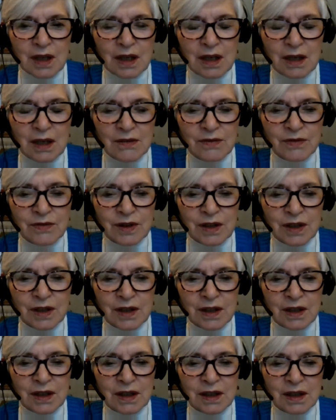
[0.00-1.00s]

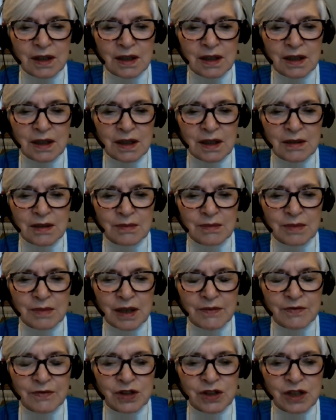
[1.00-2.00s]

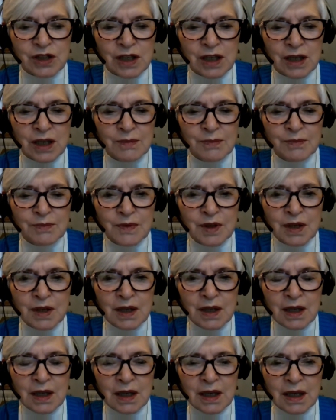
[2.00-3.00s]
FGM
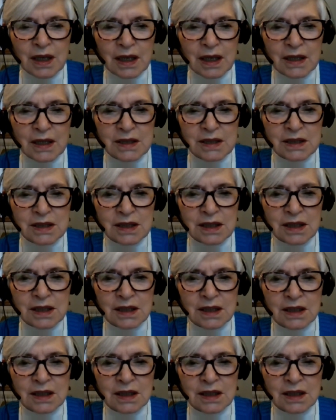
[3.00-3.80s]
and